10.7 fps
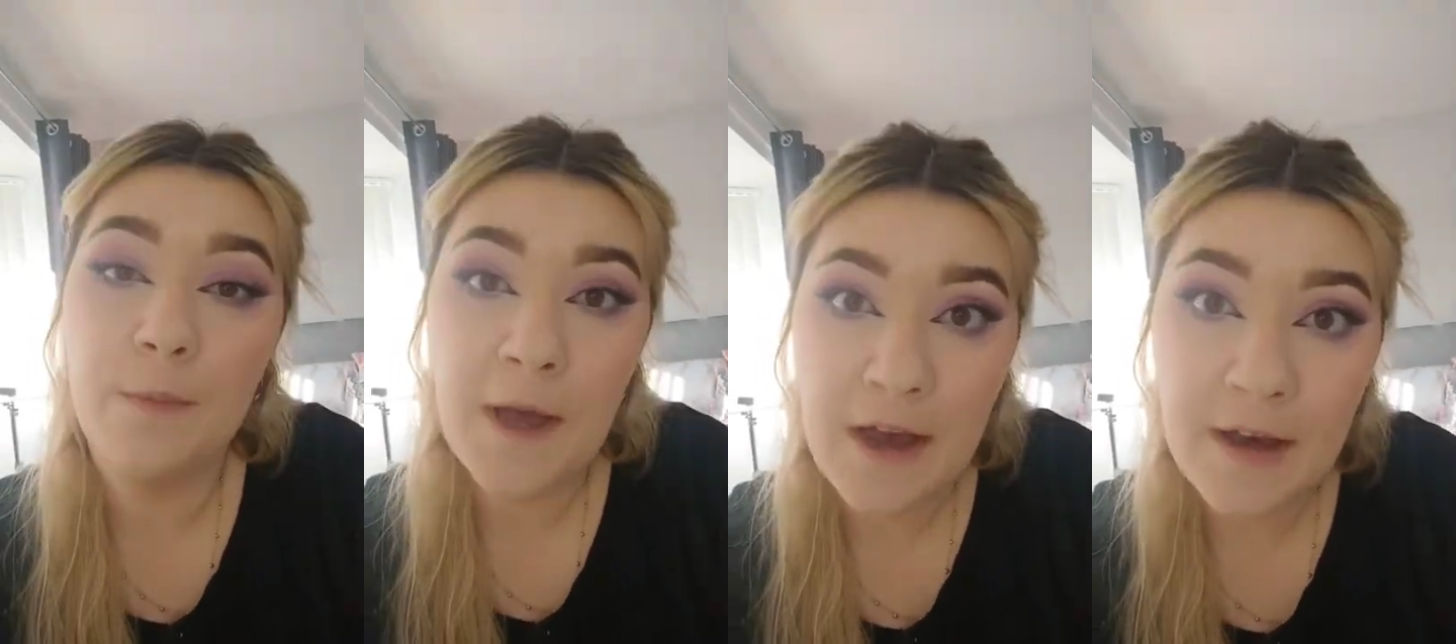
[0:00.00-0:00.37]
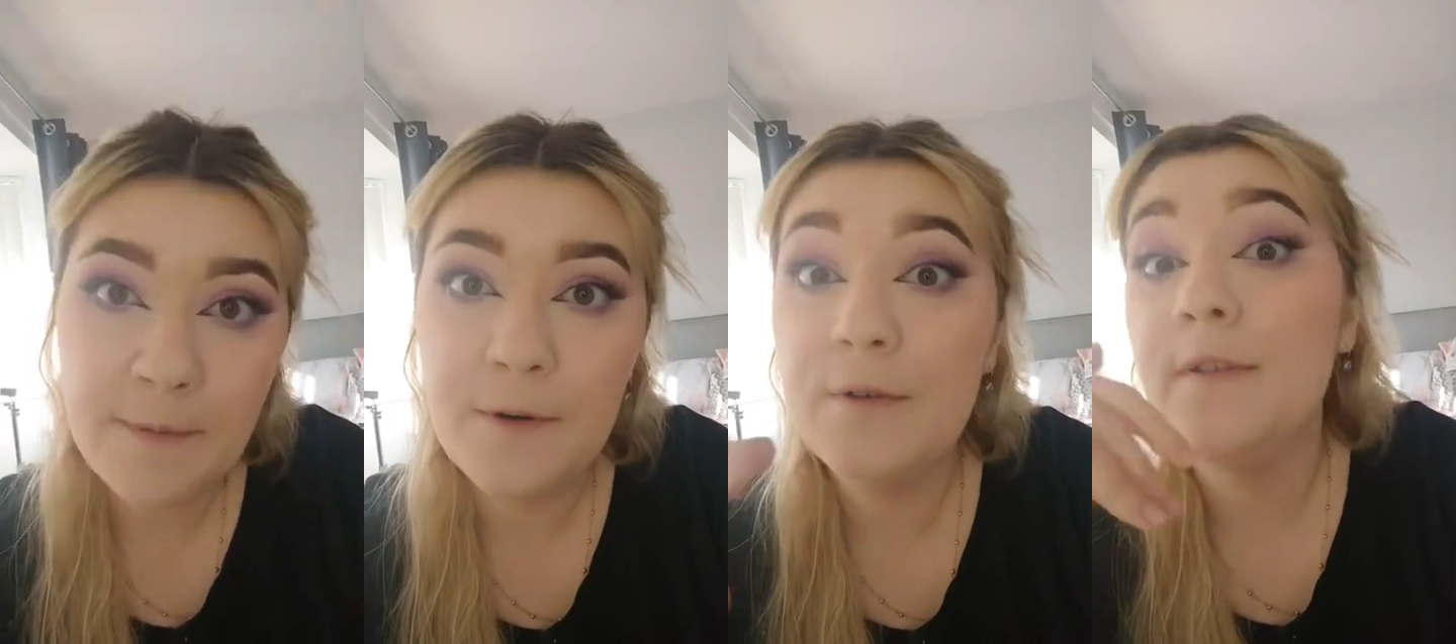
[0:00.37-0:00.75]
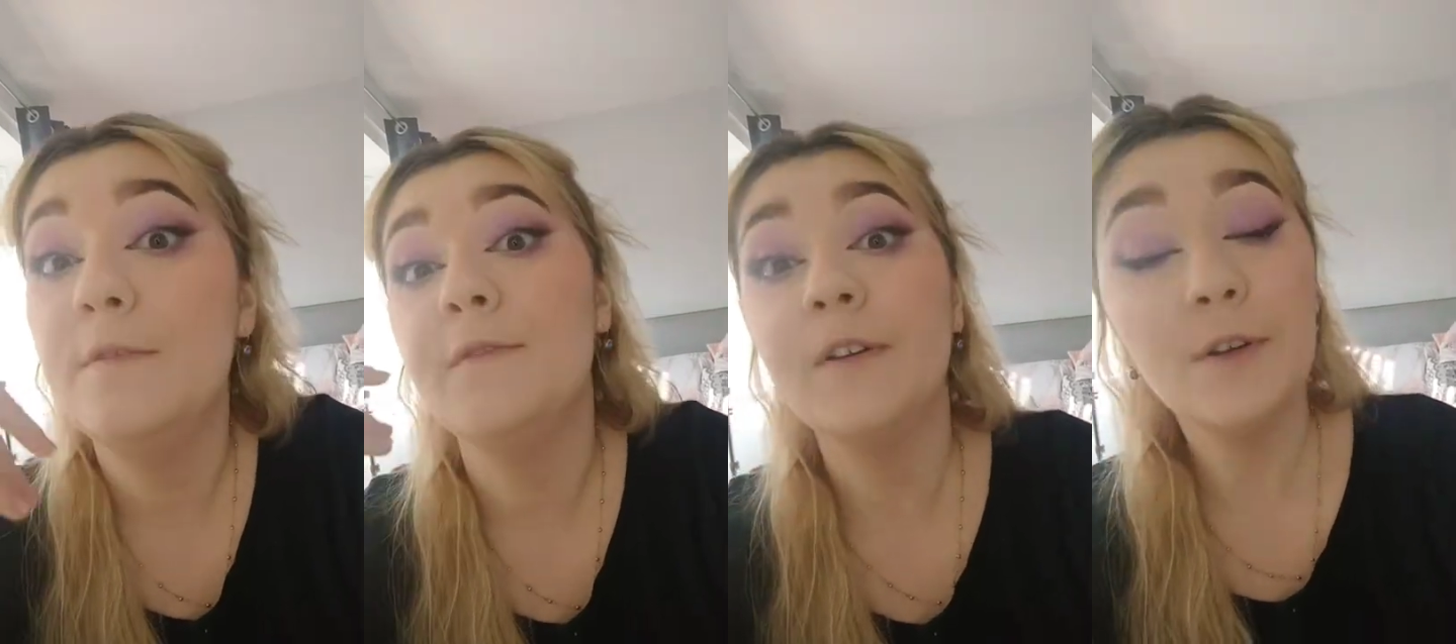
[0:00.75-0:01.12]
purple,
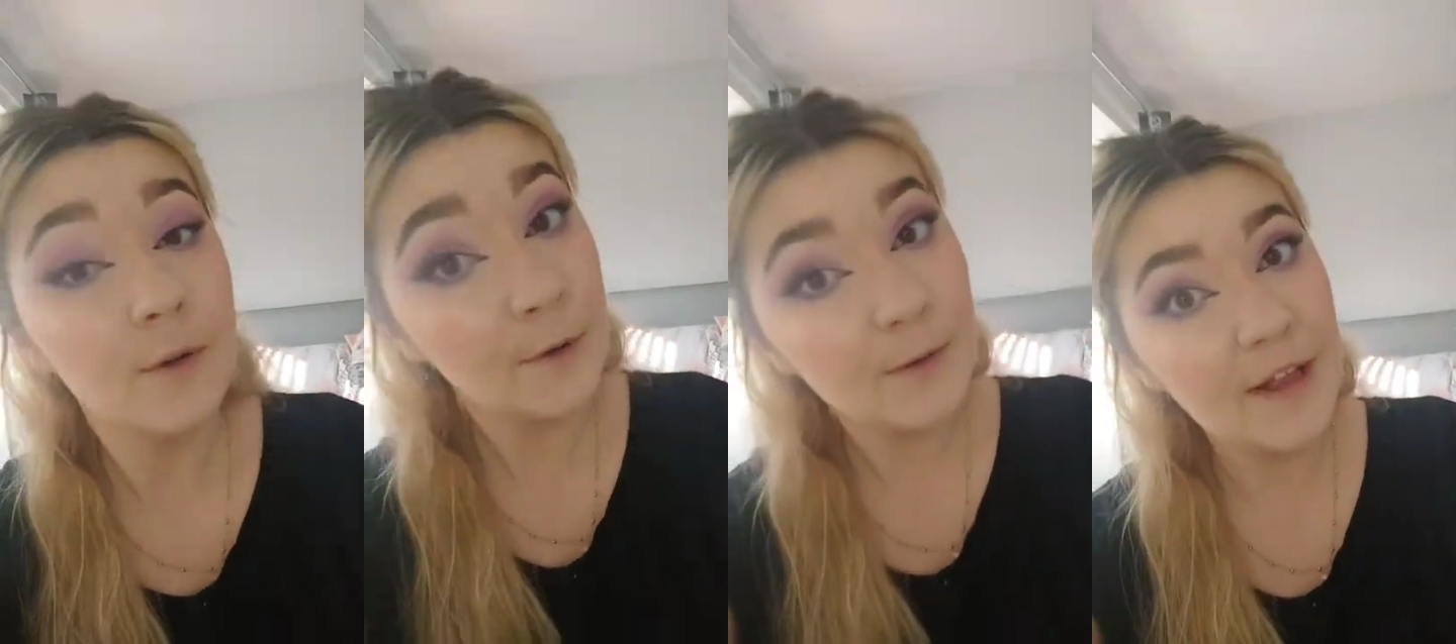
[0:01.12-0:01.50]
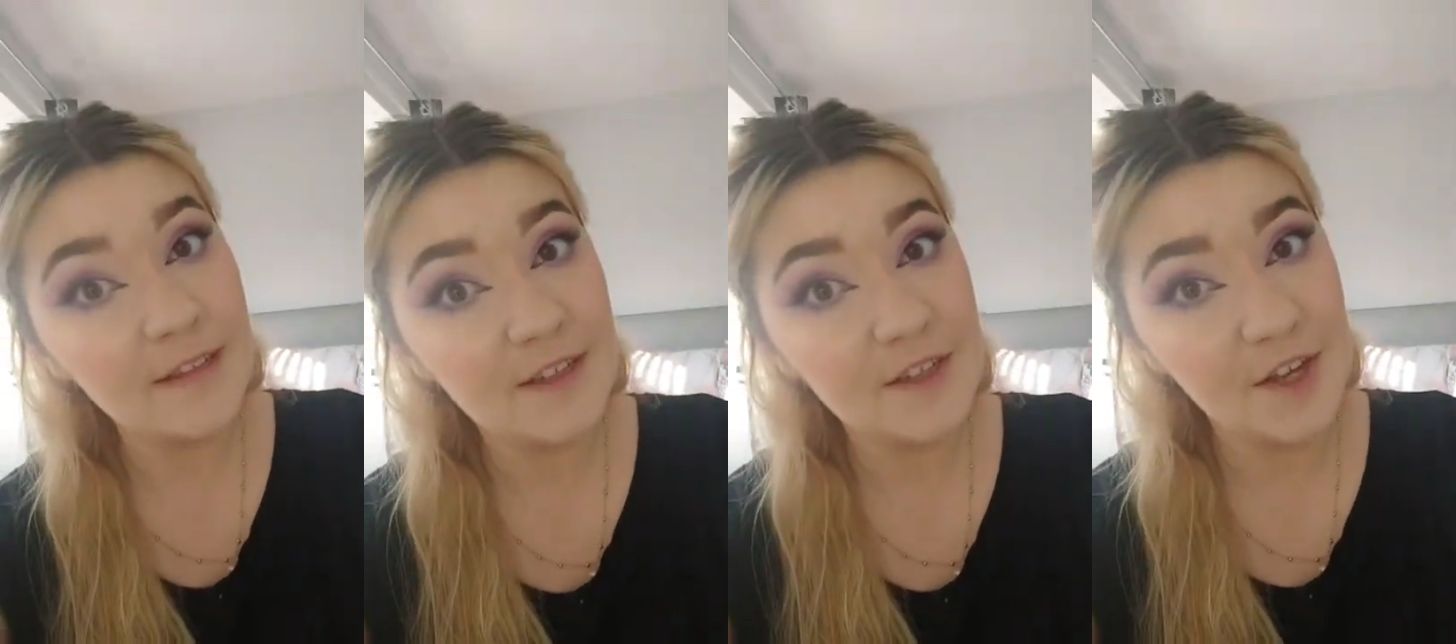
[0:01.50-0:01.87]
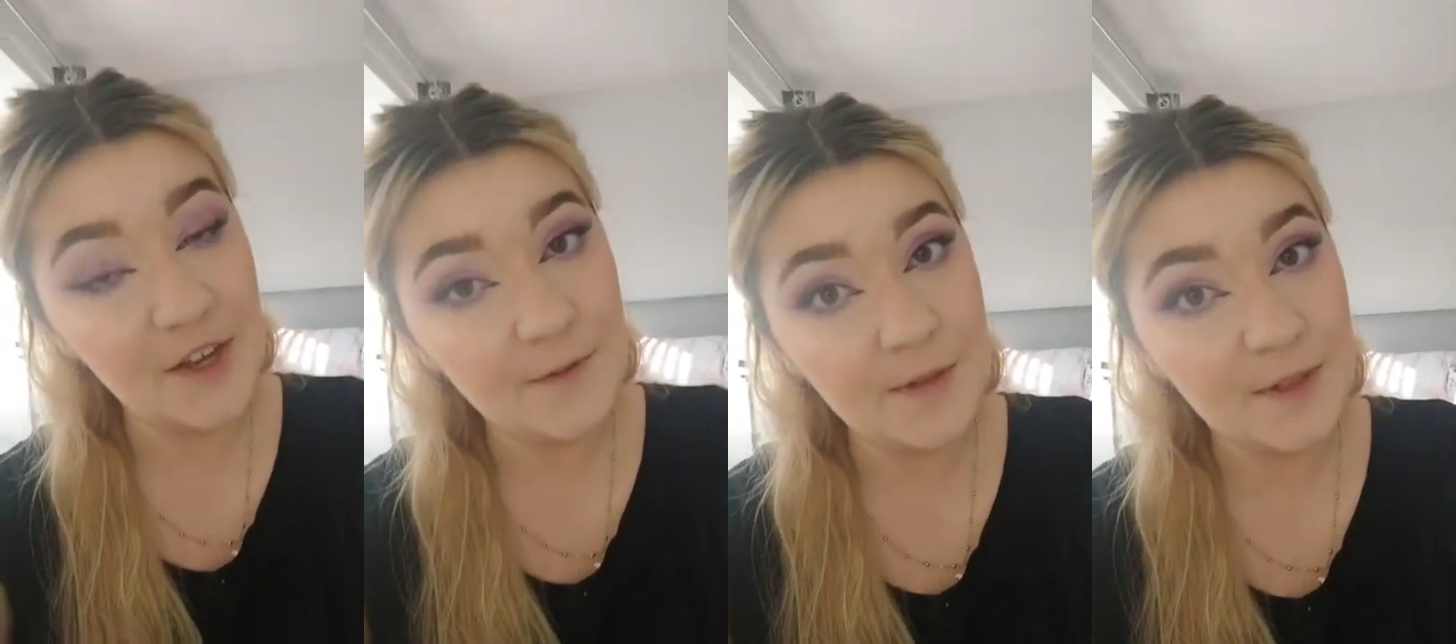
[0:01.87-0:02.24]
you've got cool
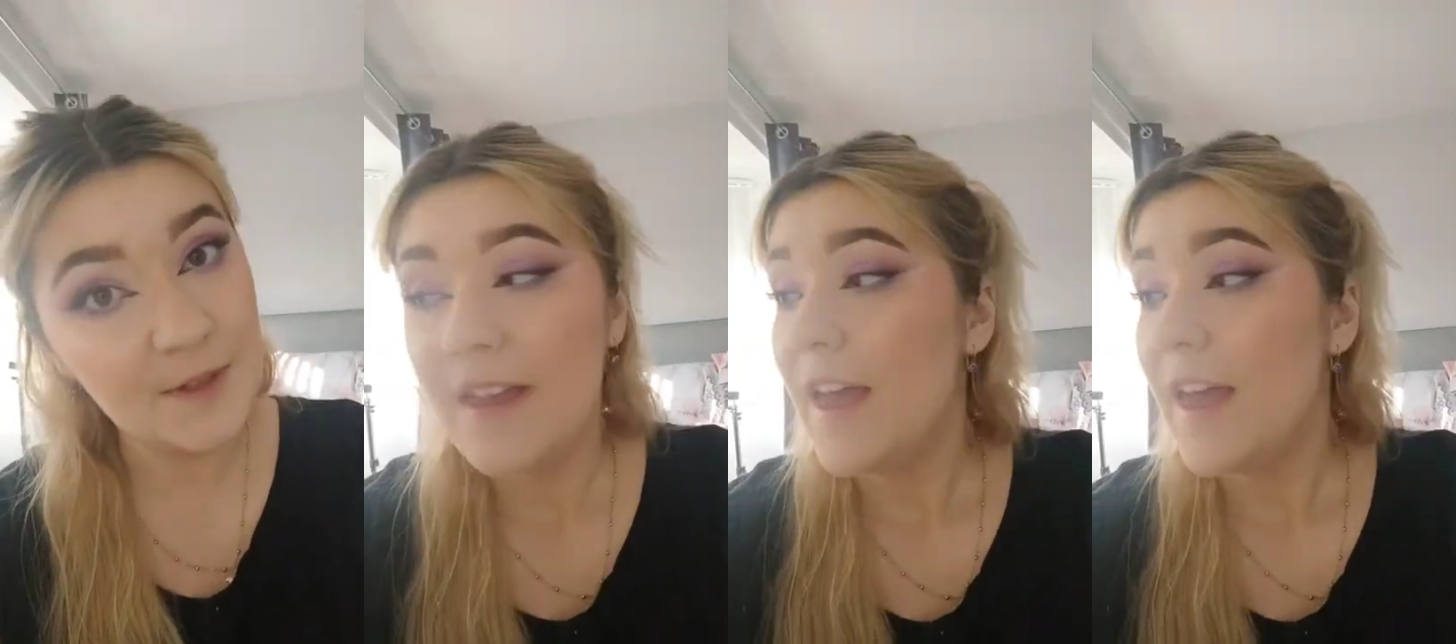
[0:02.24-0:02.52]
undertones.